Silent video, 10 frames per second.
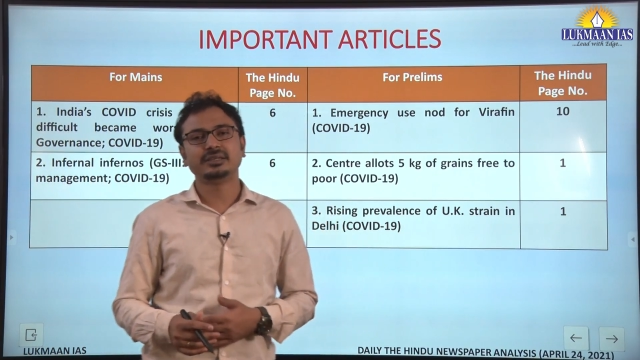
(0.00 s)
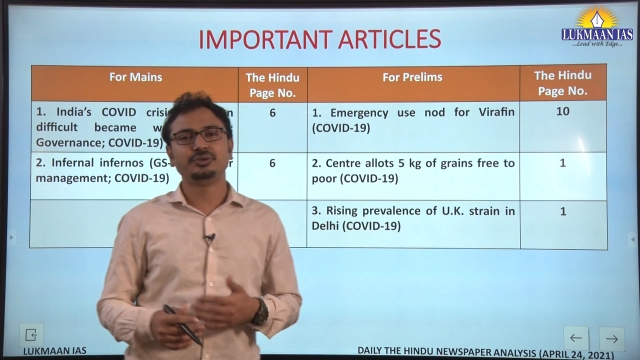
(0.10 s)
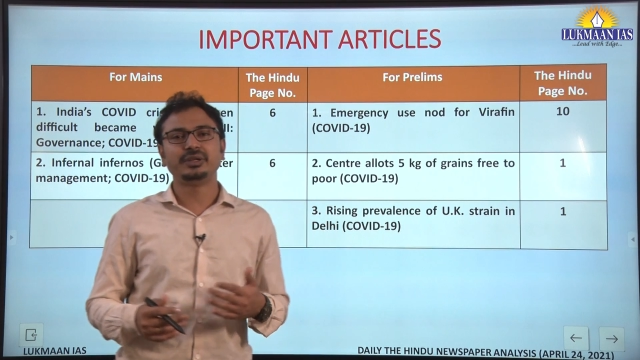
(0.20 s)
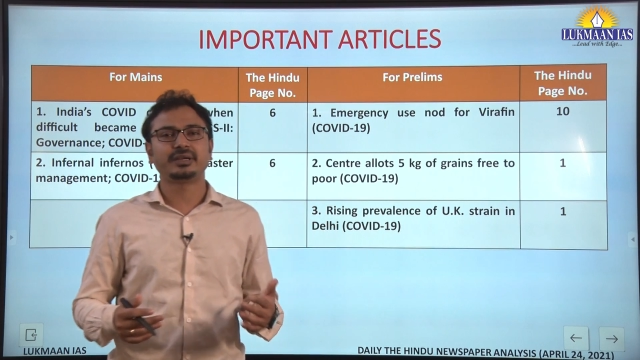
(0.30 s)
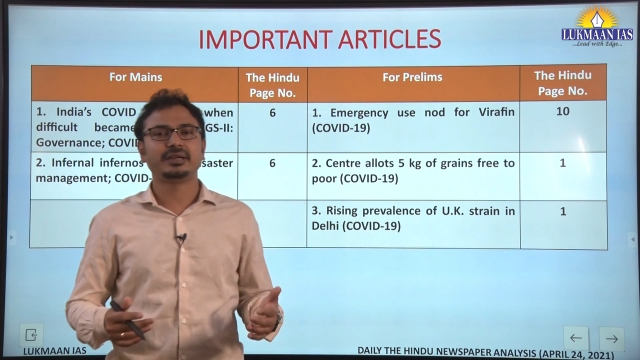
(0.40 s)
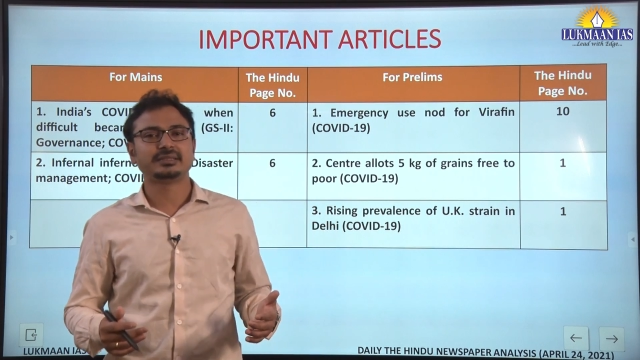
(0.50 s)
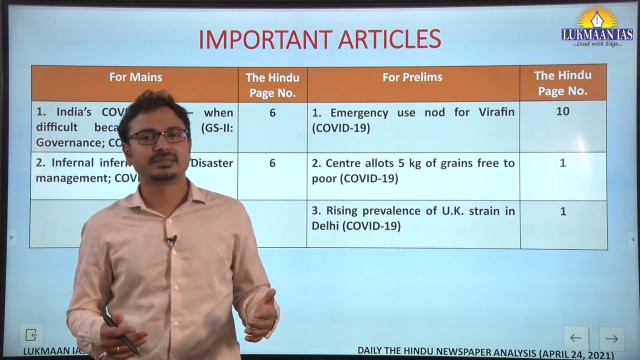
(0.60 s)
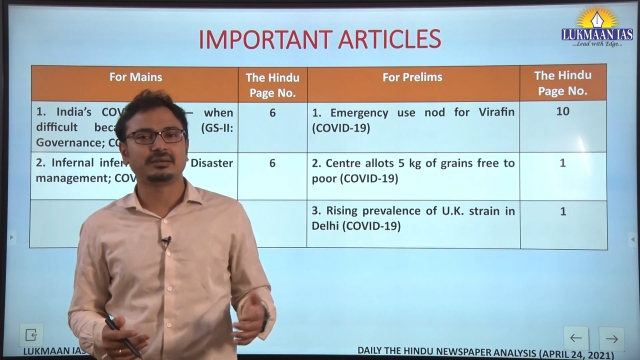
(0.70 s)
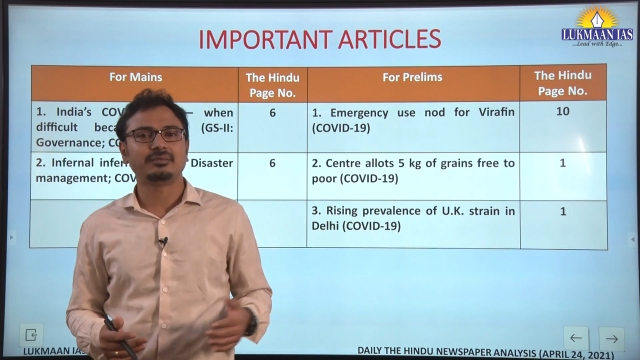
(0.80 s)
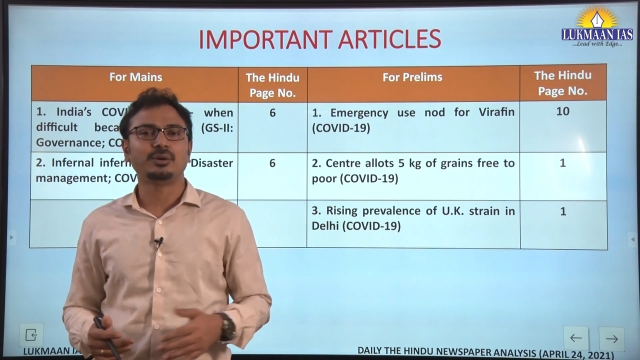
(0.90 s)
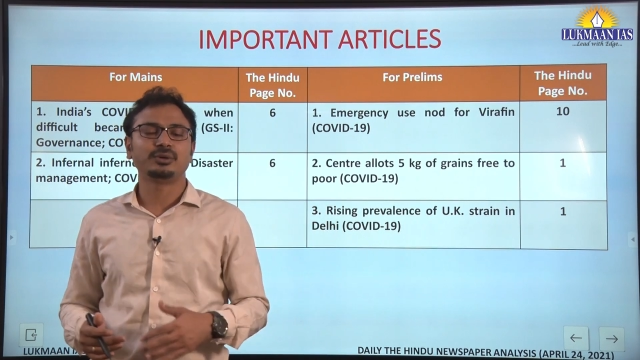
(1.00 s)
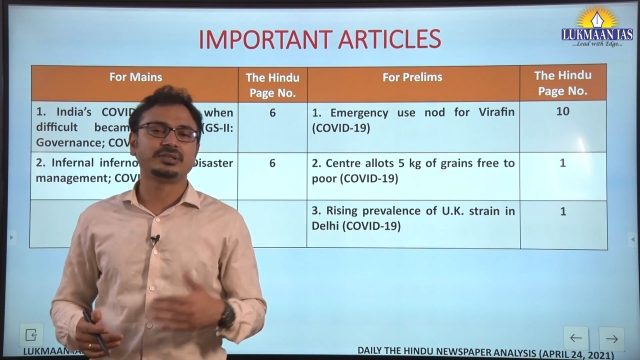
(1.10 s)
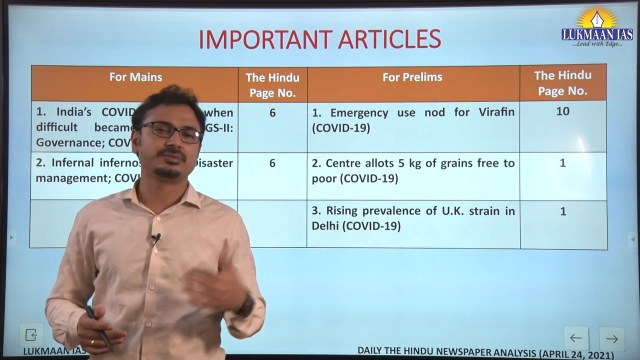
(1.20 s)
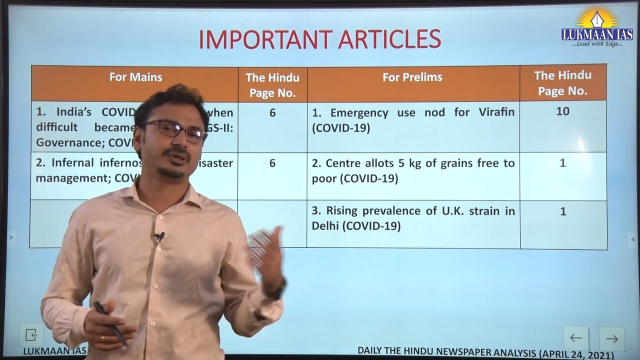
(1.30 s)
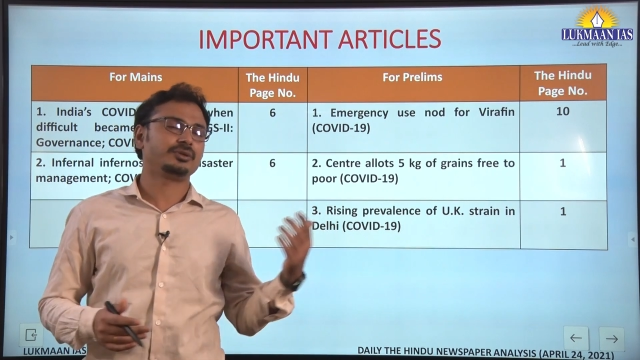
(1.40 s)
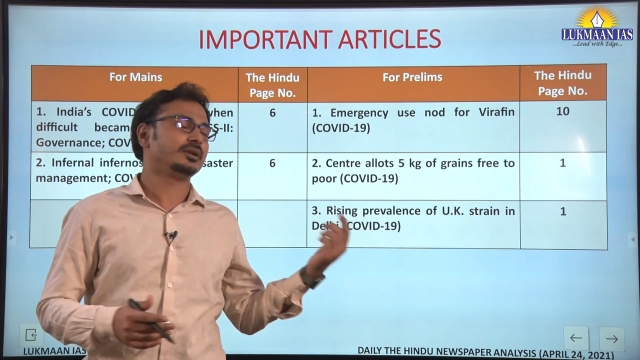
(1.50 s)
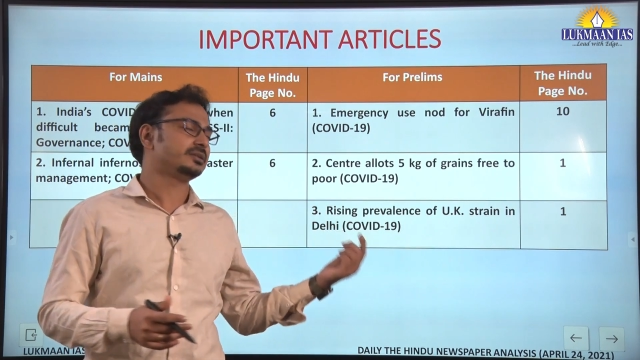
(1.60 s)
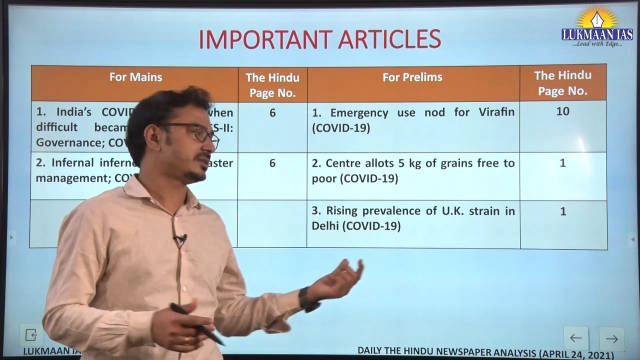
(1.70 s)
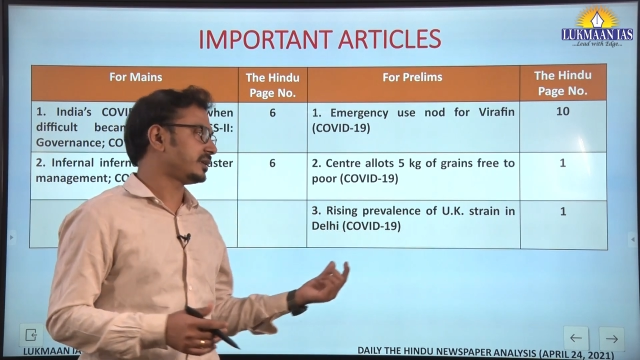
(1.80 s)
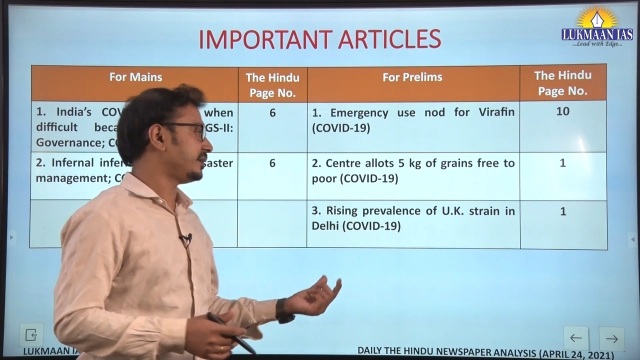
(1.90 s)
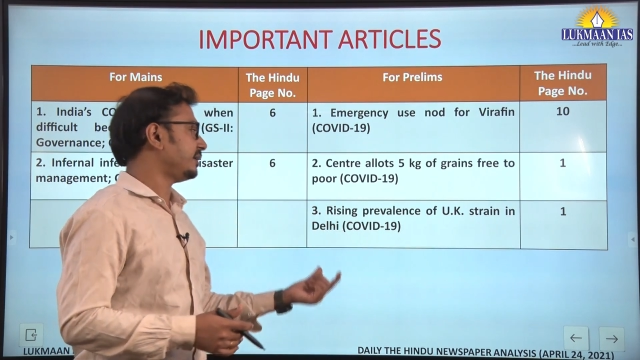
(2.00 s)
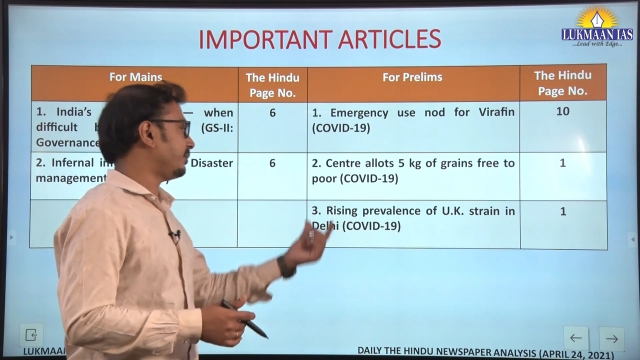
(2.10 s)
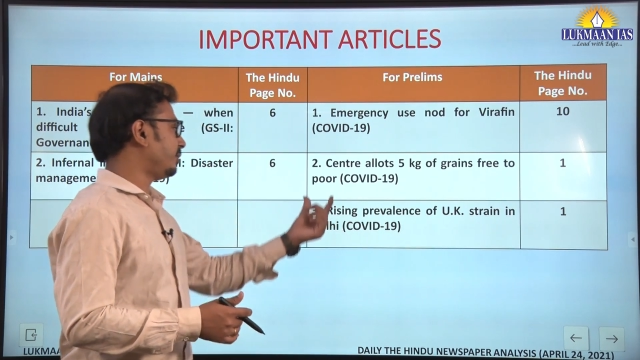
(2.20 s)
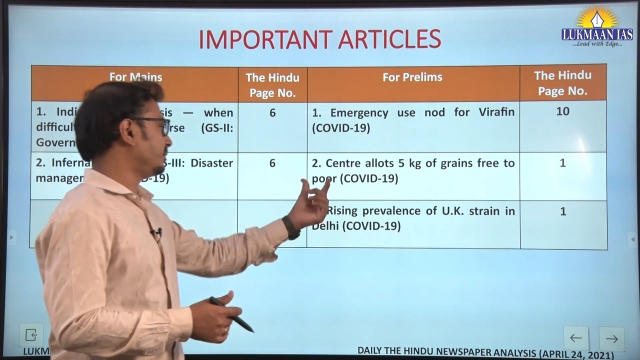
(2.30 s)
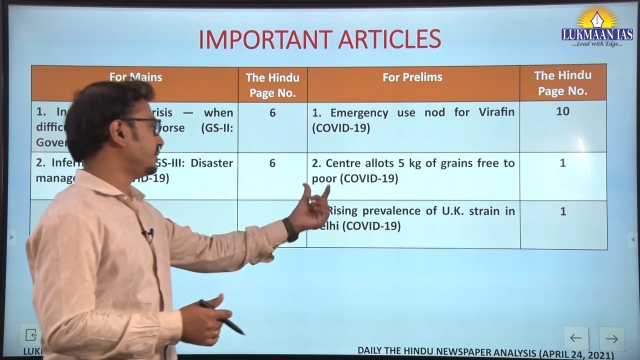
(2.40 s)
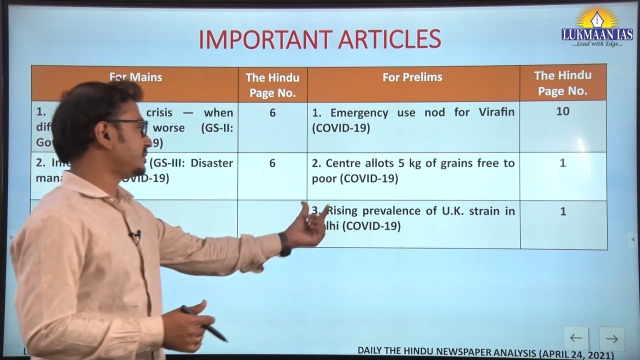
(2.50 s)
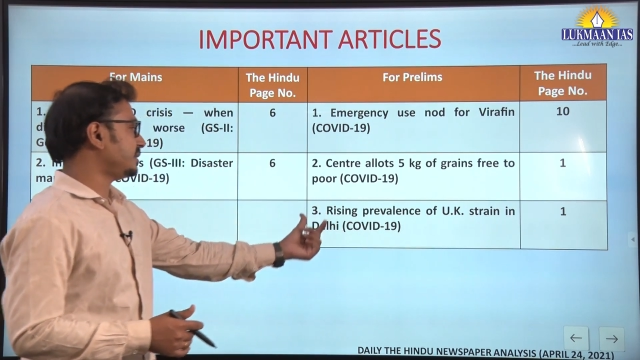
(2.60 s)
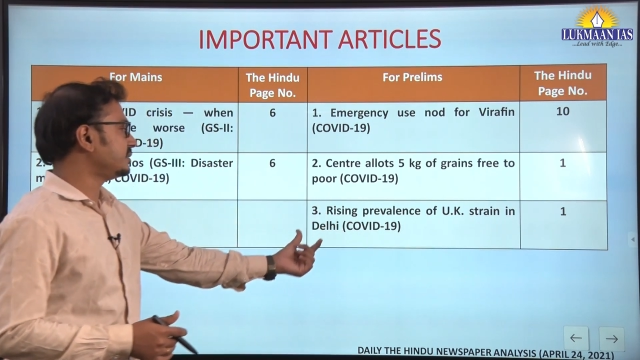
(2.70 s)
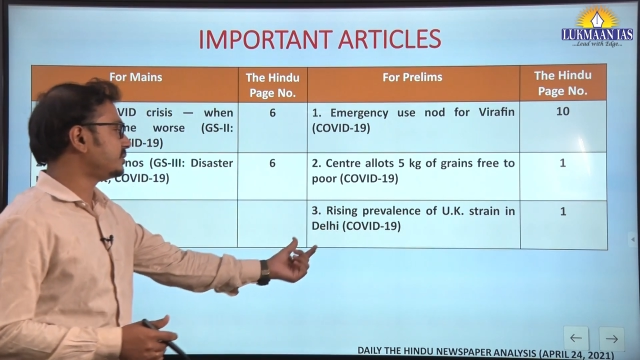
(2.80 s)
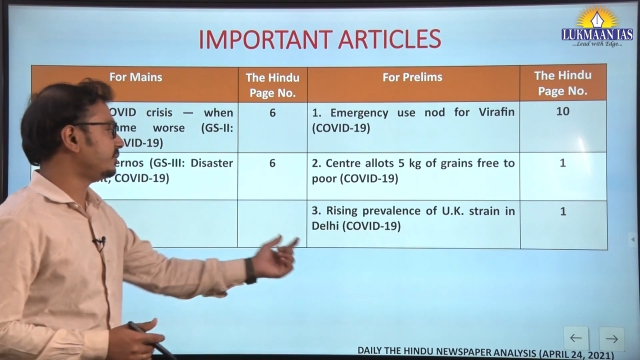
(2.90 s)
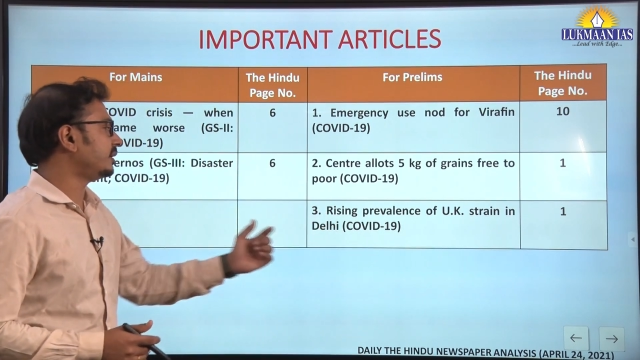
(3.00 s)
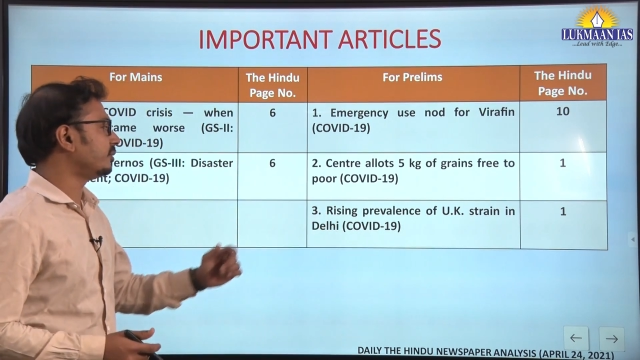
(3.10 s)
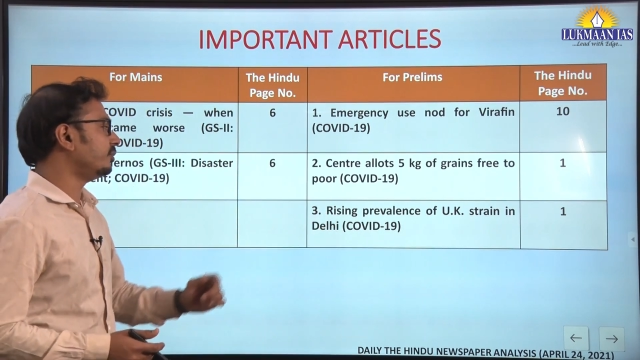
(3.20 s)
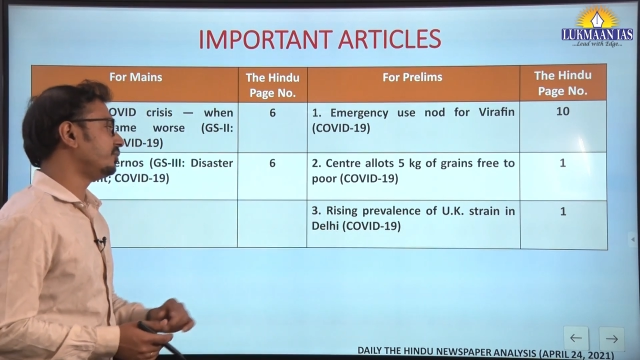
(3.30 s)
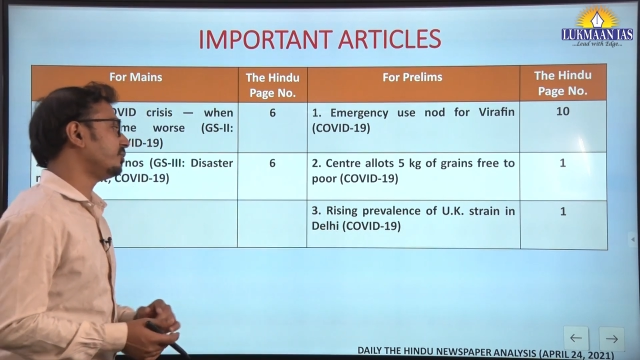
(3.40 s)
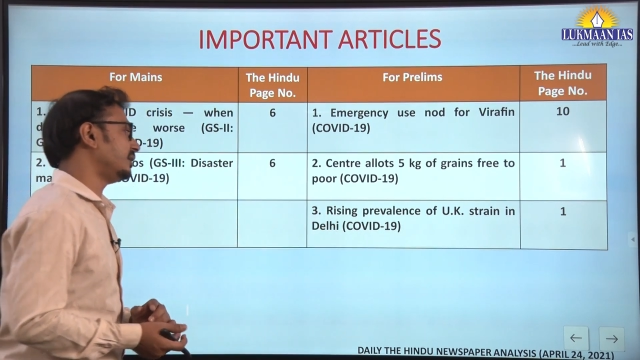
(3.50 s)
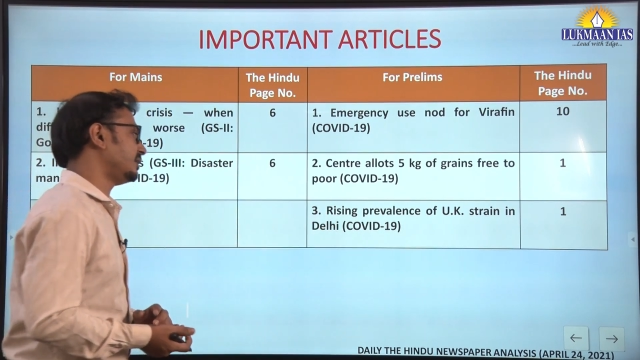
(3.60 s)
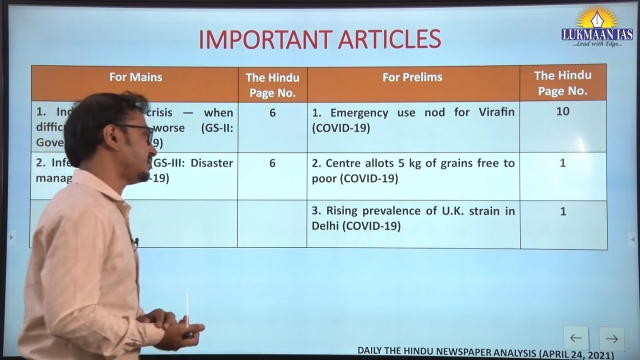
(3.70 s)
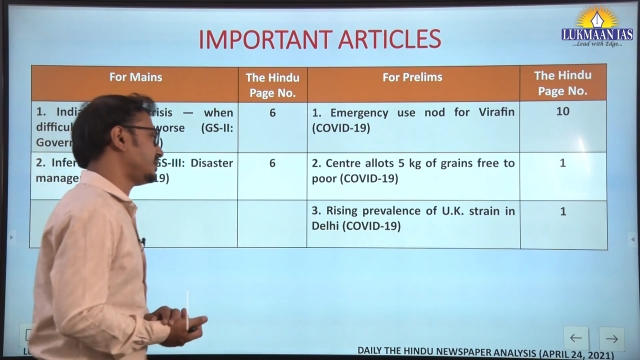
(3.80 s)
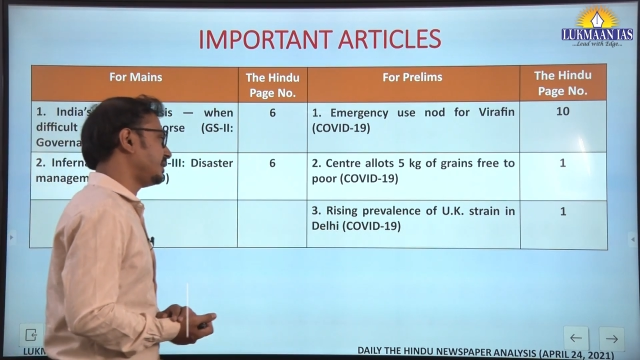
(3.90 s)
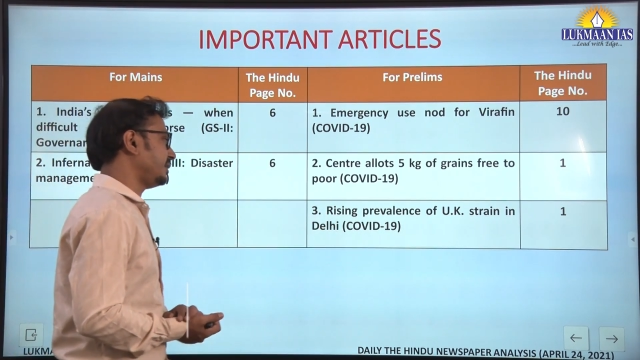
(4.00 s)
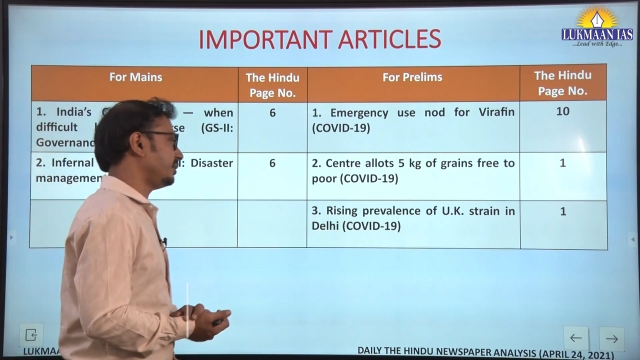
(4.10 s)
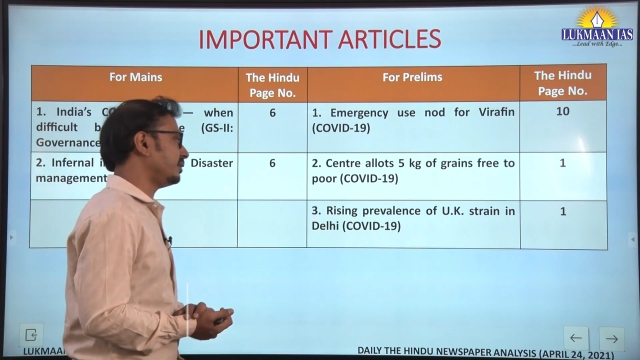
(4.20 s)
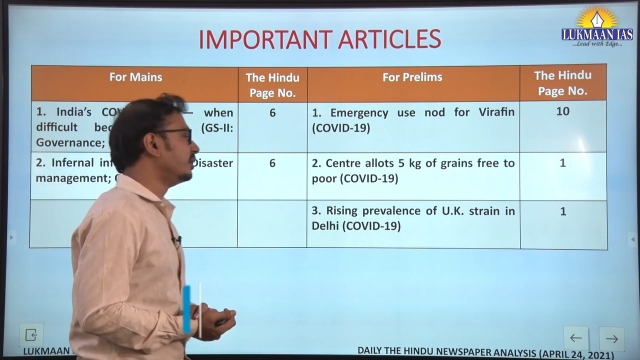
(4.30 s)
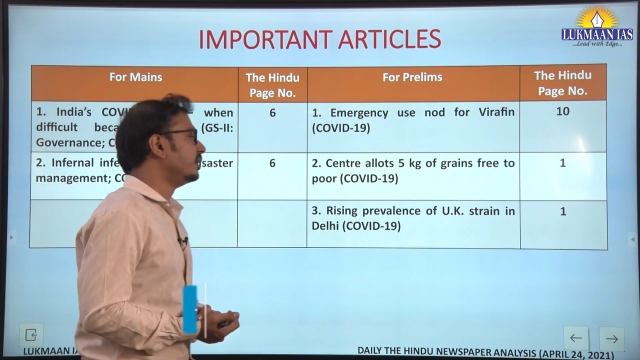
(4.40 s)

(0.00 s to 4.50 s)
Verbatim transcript: the uniqueness about this particular strain and all these things we are going to understand here.